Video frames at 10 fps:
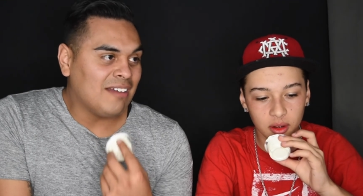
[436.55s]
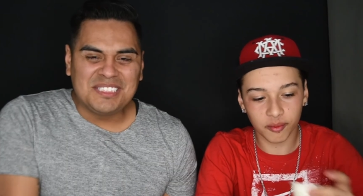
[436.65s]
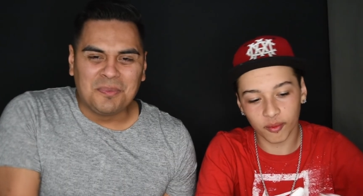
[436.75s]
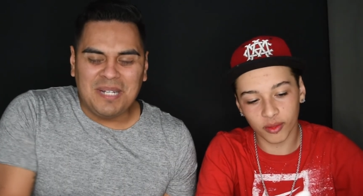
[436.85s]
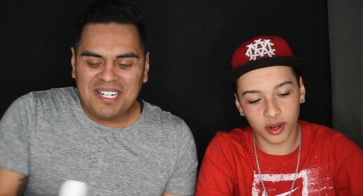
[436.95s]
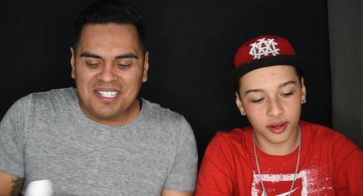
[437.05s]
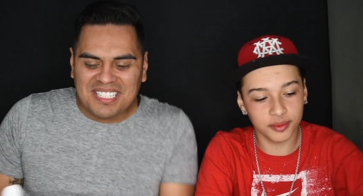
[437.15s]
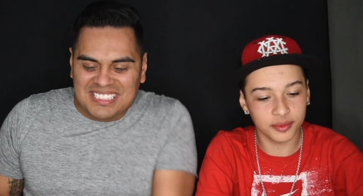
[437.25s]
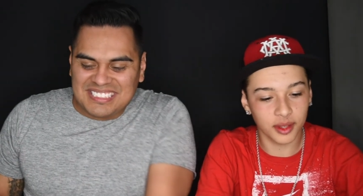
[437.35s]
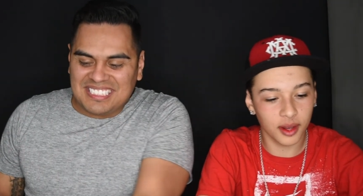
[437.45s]
Speaker 1: It's weird
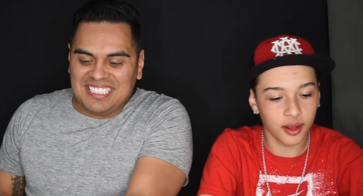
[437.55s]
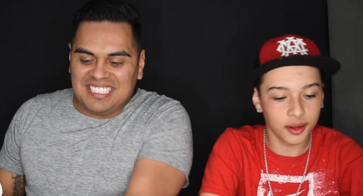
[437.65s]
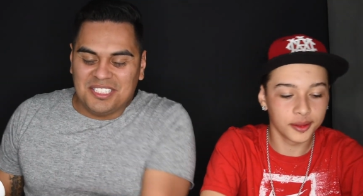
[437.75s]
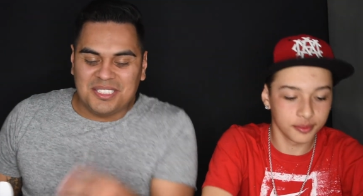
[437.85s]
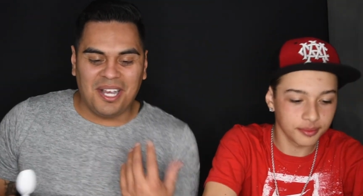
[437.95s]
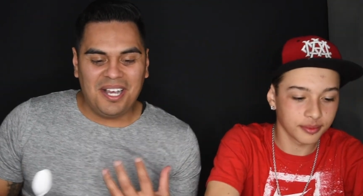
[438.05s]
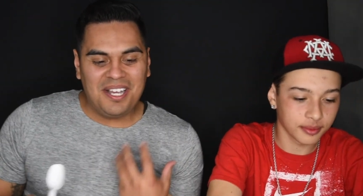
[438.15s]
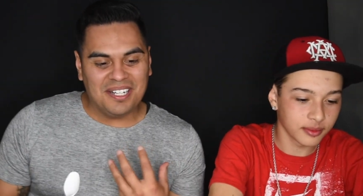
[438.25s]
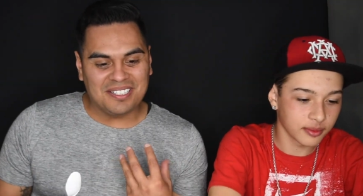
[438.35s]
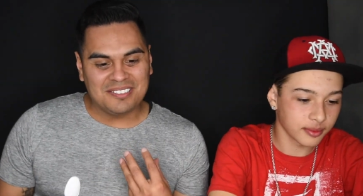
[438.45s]
because your
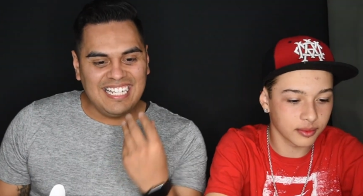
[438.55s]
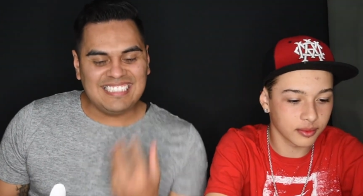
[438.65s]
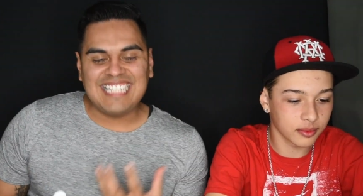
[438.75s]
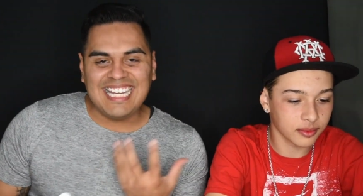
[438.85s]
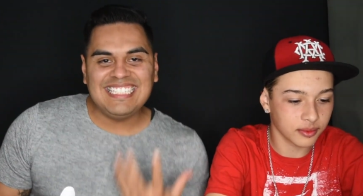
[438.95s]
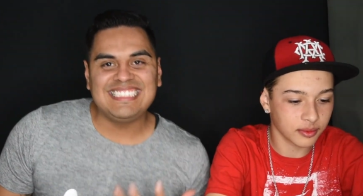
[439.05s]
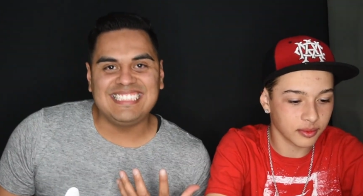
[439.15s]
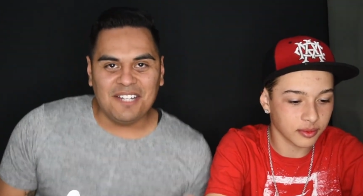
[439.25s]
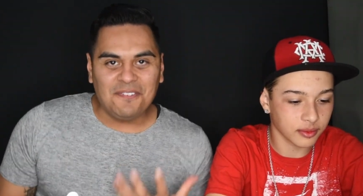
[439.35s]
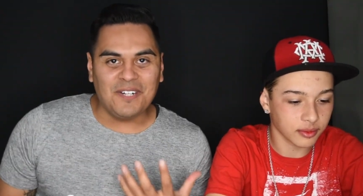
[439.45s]
tongue, it tastes
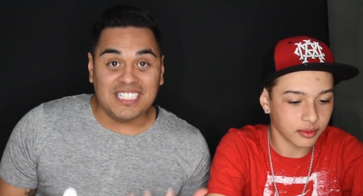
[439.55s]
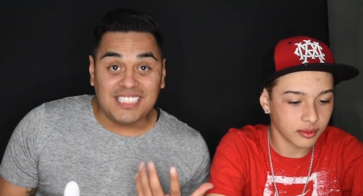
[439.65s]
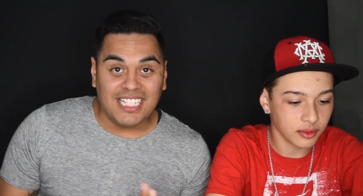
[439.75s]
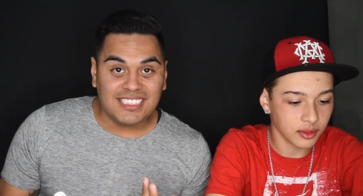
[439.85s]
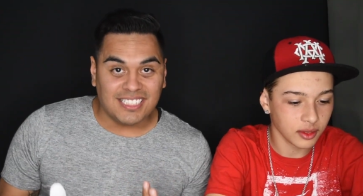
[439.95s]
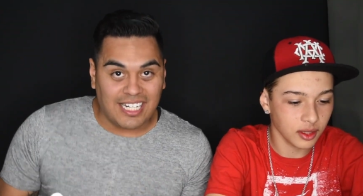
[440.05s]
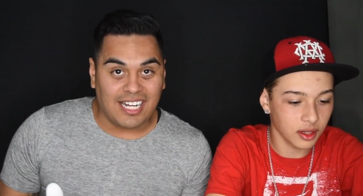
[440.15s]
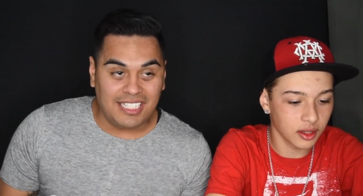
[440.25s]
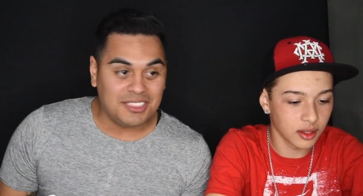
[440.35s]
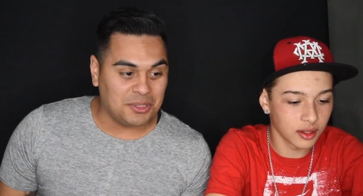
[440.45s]
different. It tastes like
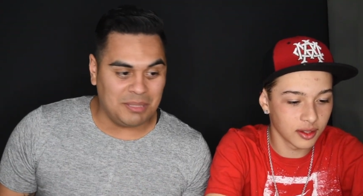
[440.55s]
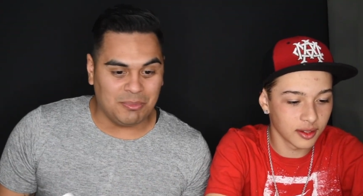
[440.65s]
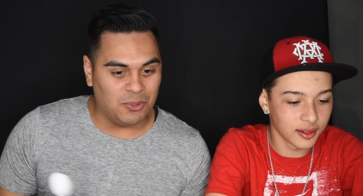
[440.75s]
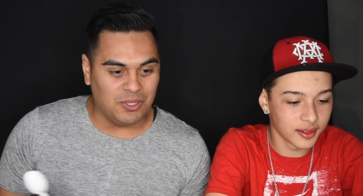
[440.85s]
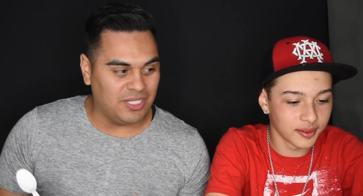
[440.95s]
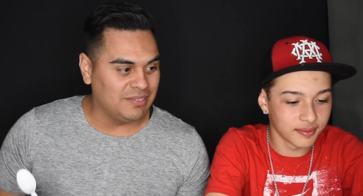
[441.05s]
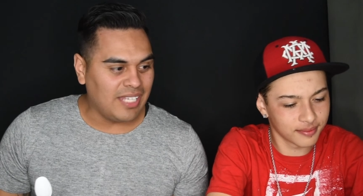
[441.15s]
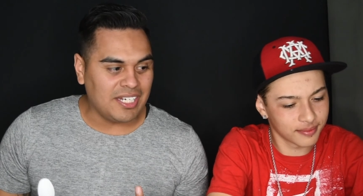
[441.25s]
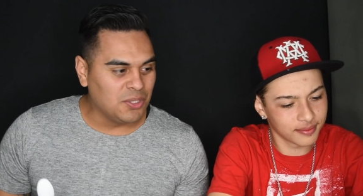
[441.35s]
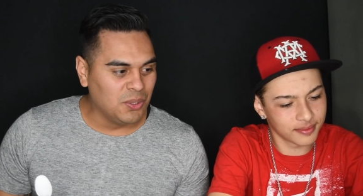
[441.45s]
ice cream or
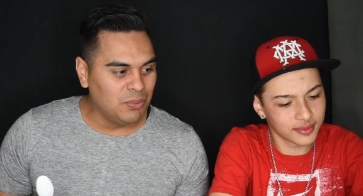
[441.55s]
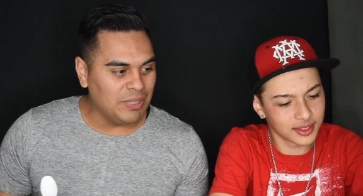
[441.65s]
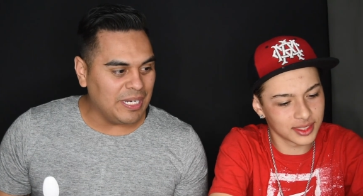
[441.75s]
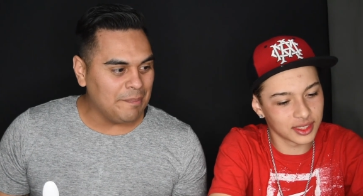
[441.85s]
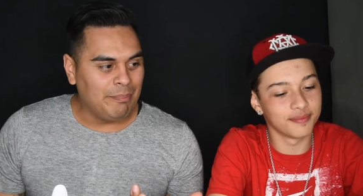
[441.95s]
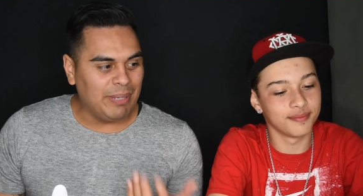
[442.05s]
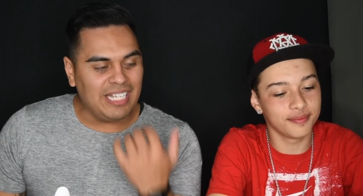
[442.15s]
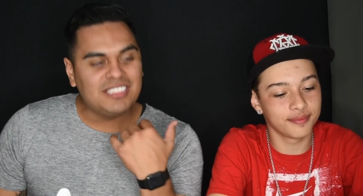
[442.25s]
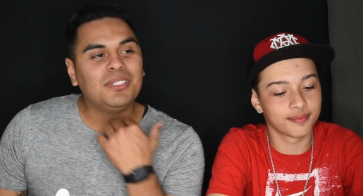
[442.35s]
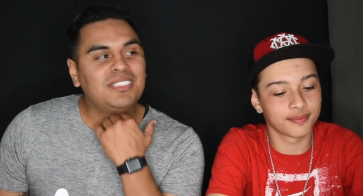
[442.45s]
like Cool Whip, but
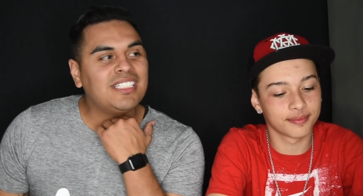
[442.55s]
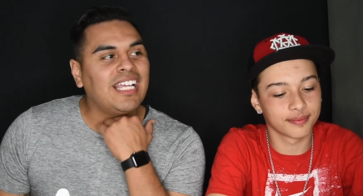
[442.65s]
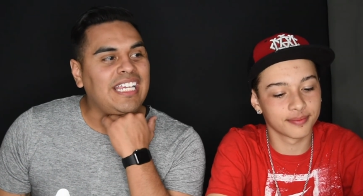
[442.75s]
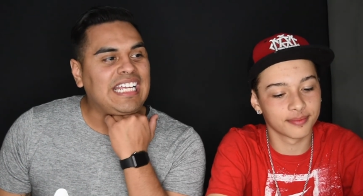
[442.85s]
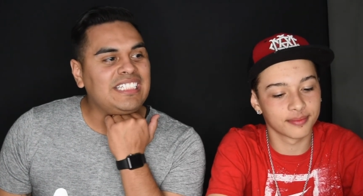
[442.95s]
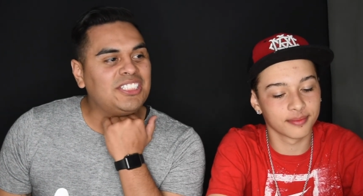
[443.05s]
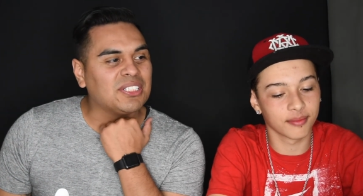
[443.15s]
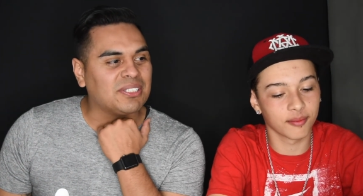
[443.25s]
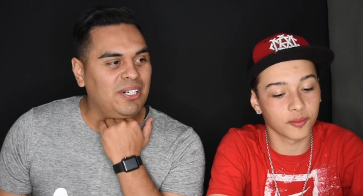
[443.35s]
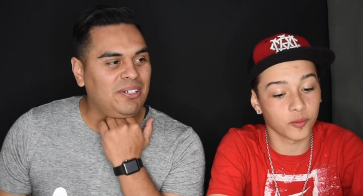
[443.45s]
as soon as it like hits
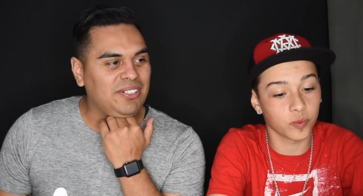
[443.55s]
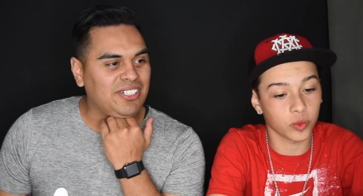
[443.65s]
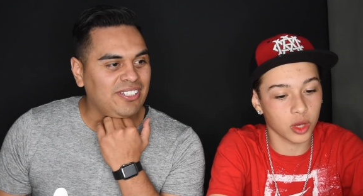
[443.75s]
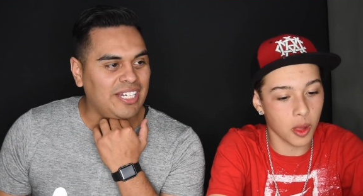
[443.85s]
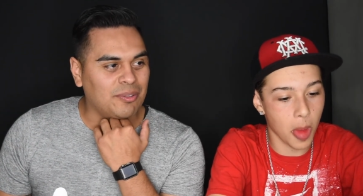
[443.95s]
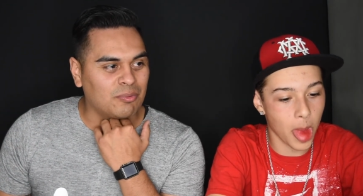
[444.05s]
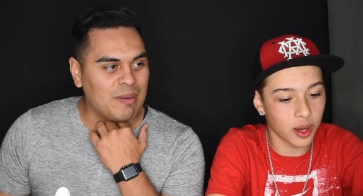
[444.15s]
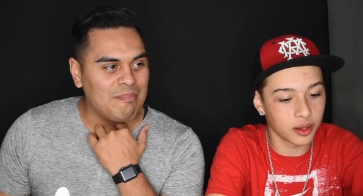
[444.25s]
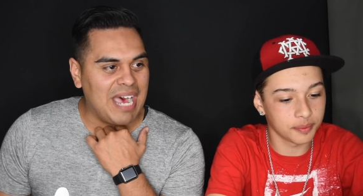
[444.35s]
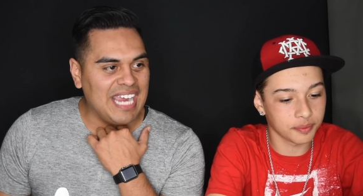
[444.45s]
your throat, you're like
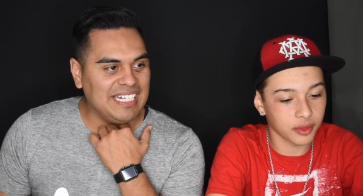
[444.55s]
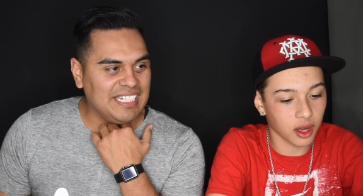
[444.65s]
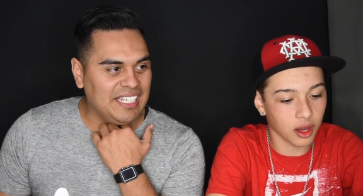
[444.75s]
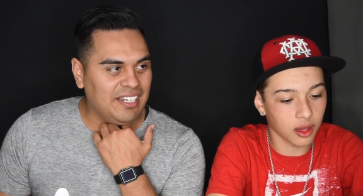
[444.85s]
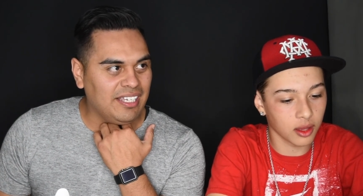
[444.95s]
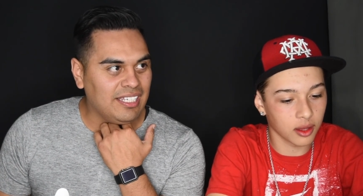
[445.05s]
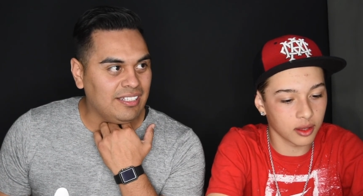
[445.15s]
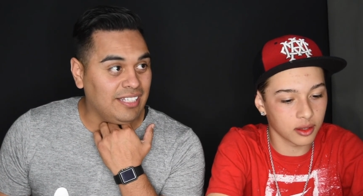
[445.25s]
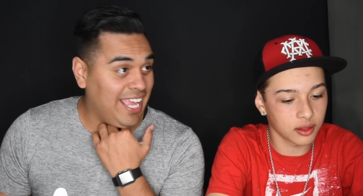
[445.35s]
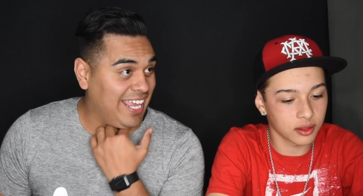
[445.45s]
reminded
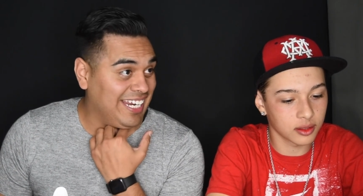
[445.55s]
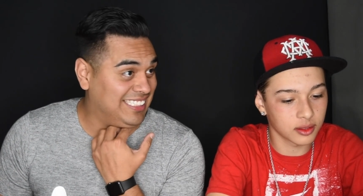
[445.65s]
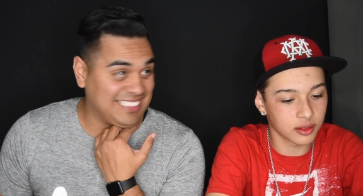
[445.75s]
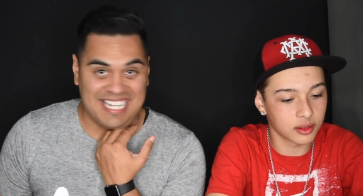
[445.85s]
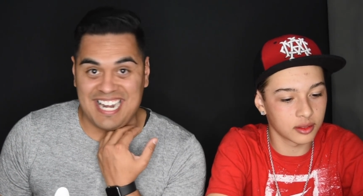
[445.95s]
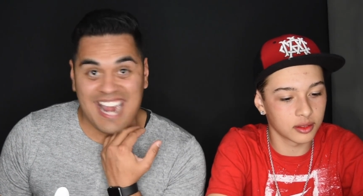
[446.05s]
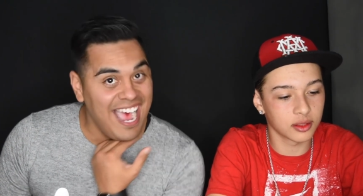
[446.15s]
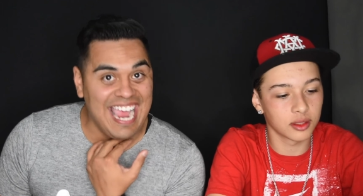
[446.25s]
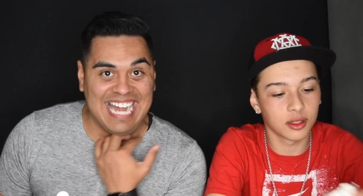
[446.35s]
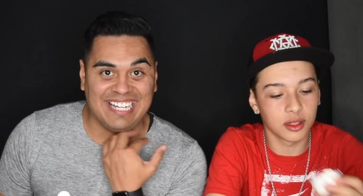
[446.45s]
that it's
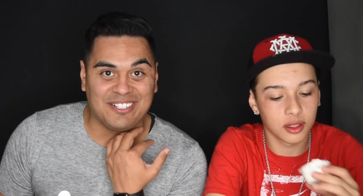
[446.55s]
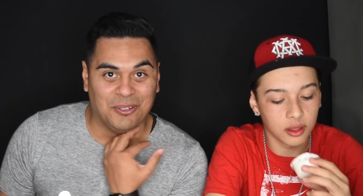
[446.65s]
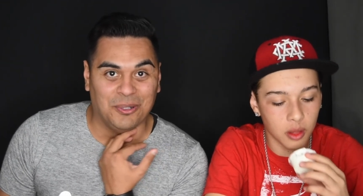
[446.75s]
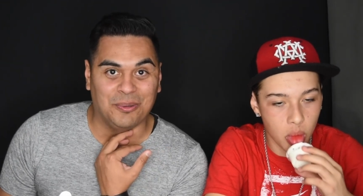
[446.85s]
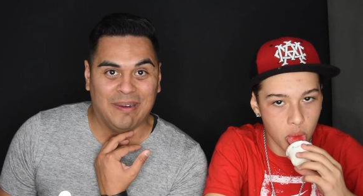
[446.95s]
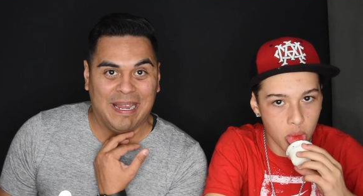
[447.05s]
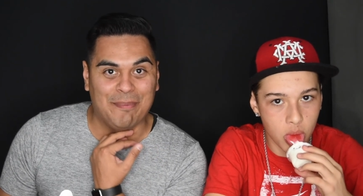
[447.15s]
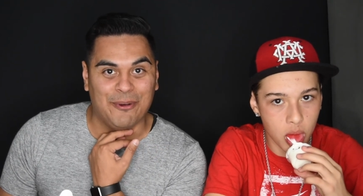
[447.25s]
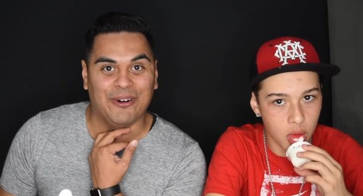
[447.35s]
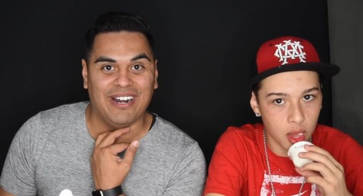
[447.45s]
not Cool
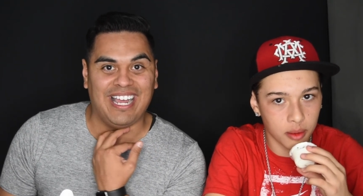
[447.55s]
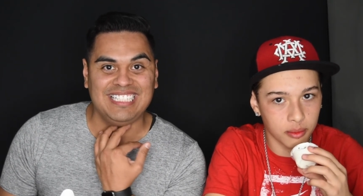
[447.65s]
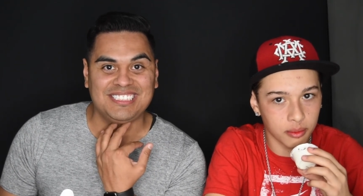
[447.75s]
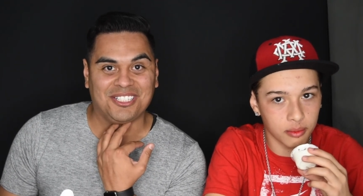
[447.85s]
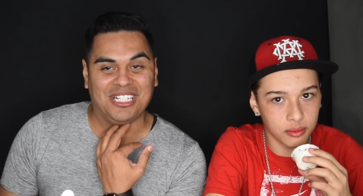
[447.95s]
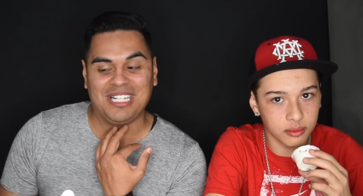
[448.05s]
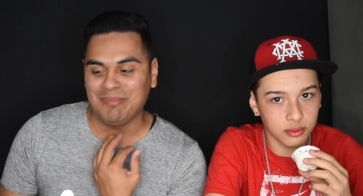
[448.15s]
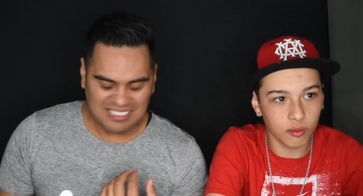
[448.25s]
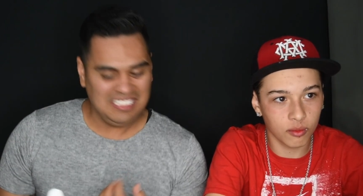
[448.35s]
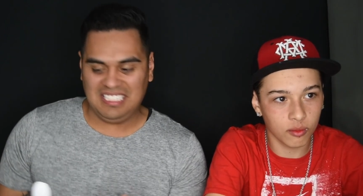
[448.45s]
Whip or ice
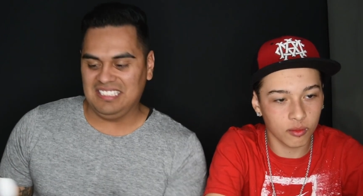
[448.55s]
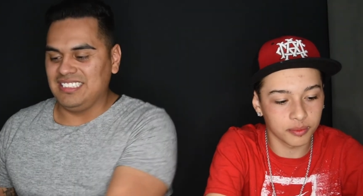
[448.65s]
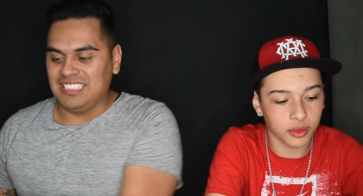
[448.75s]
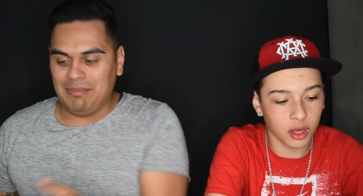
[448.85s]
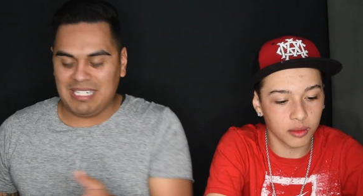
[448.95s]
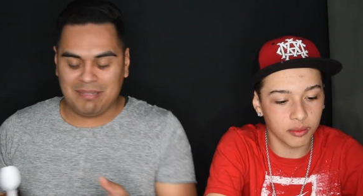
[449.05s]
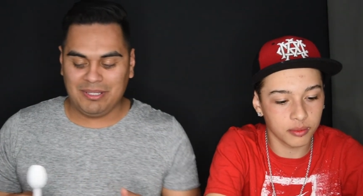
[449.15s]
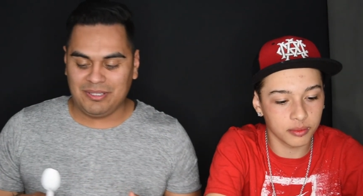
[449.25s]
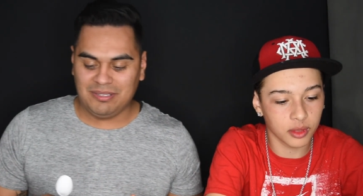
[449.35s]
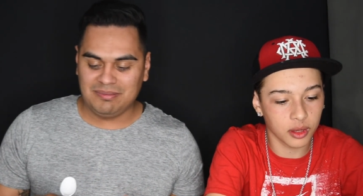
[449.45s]
cream. Ugh, it's in the back of
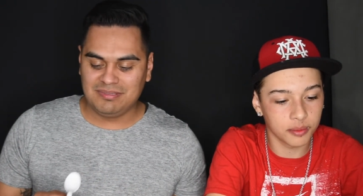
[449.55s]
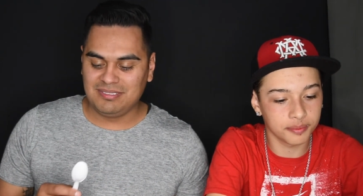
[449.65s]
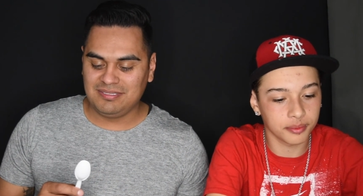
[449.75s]
my throat.